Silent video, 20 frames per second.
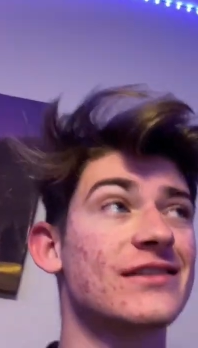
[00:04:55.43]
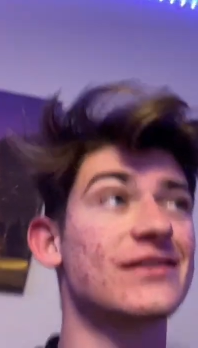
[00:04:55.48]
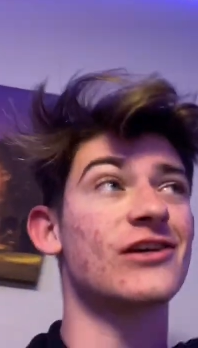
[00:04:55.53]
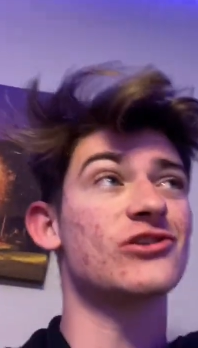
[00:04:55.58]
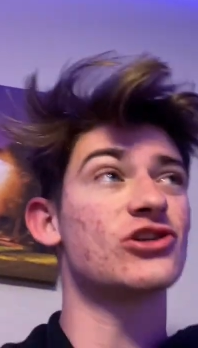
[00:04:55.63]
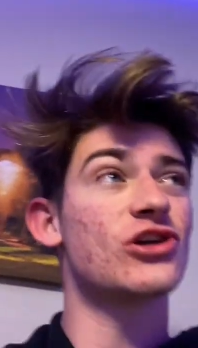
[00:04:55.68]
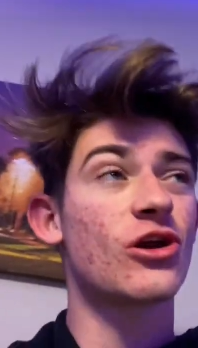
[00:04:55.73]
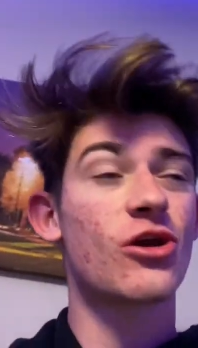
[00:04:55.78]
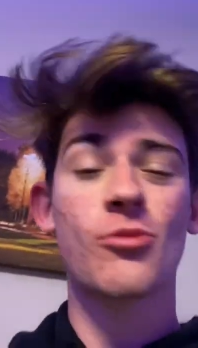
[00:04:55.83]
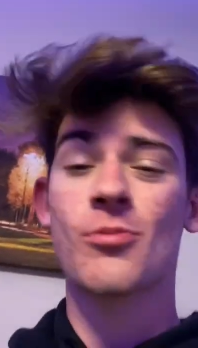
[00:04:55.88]
that
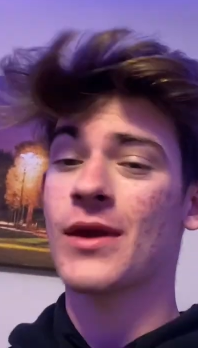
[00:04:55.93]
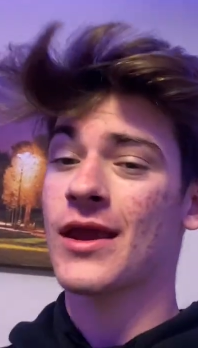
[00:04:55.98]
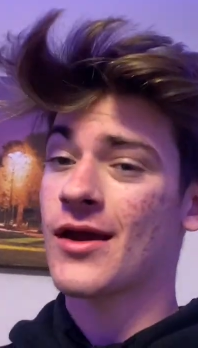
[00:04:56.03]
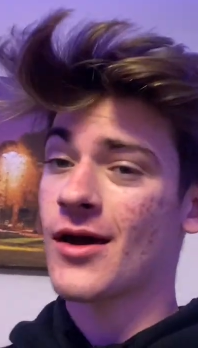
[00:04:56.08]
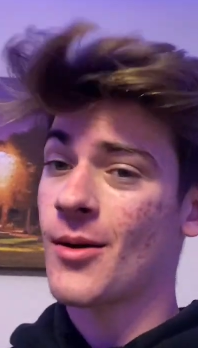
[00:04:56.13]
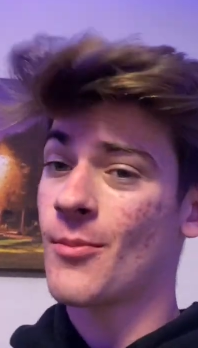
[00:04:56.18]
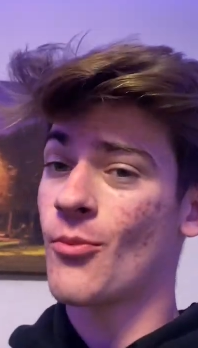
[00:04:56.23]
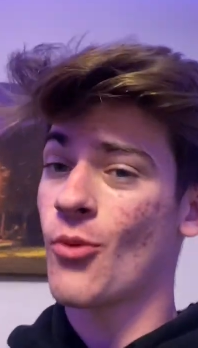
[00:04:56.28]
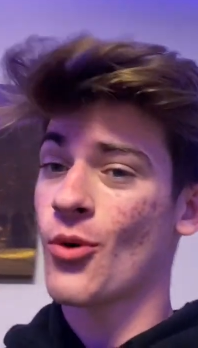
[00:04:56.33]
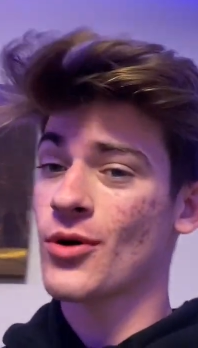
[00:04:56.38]
she could
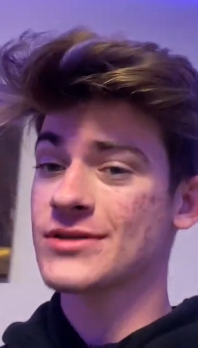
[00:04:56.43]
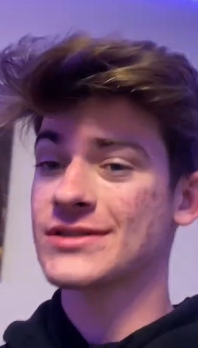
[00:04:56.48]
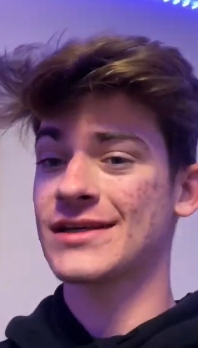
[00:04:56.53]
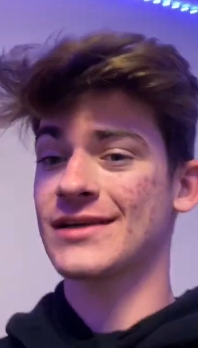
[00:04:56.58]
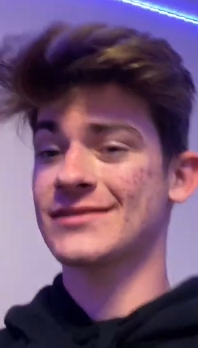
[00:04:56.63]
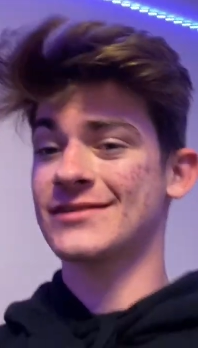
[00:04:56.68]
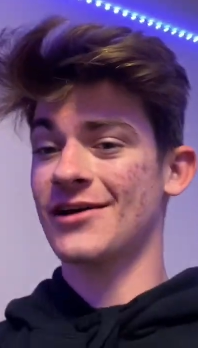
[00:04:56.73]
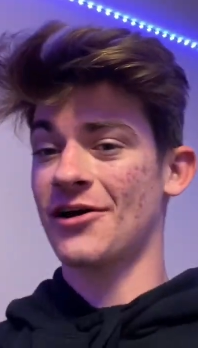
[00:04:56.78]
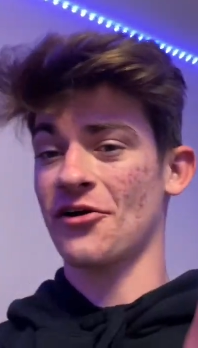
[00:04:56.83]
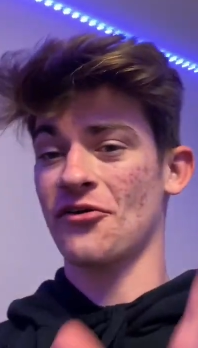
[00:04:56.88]
become more
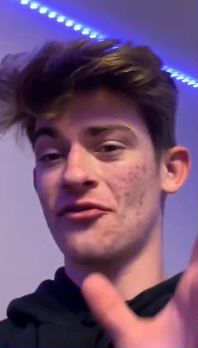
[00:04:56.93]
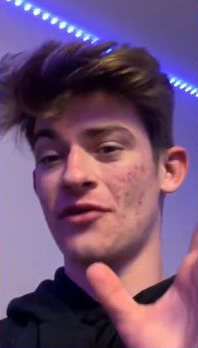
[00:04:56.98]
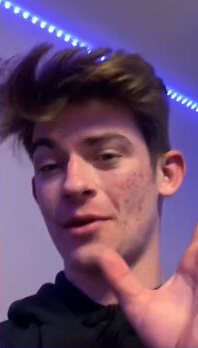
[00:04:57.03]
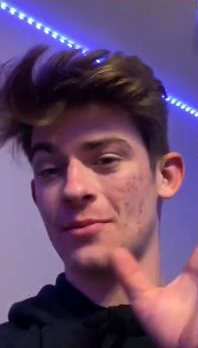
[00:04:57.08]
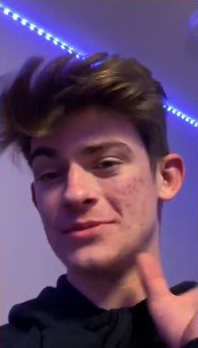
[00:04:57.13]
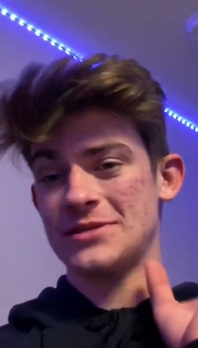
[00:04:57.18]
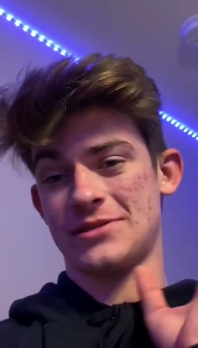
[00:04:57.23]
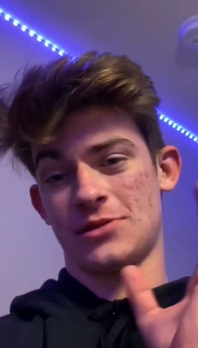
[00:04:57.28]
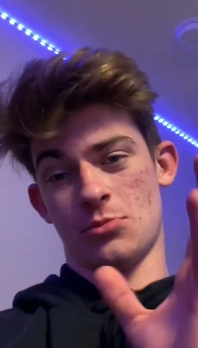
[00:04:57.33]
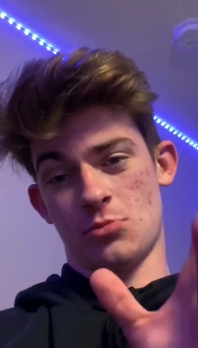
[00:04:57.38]
TikTok
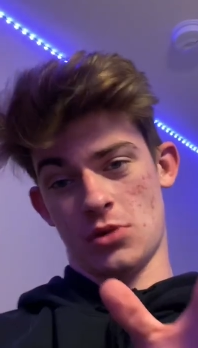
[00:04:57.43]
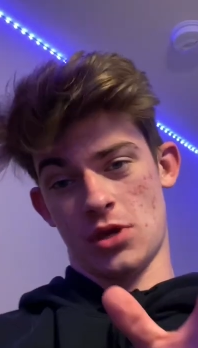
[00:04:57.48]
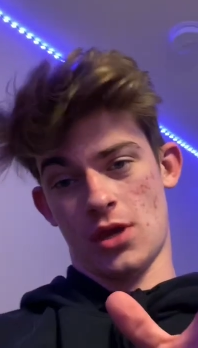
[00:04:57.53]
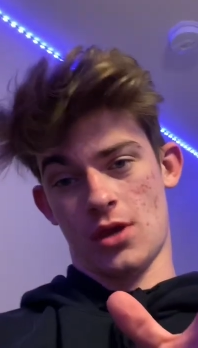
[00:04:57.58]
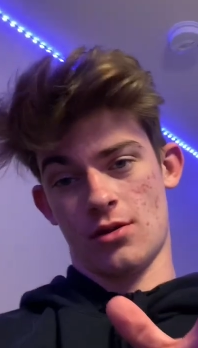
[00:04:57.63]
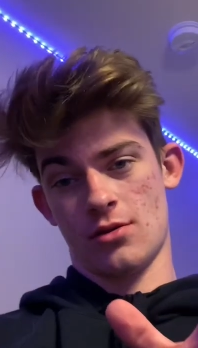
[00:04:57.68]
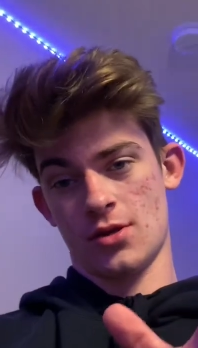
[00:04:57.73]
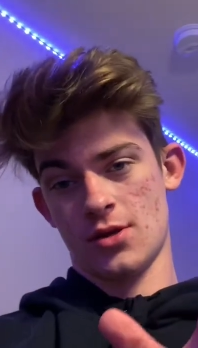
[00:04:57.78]
famous than me,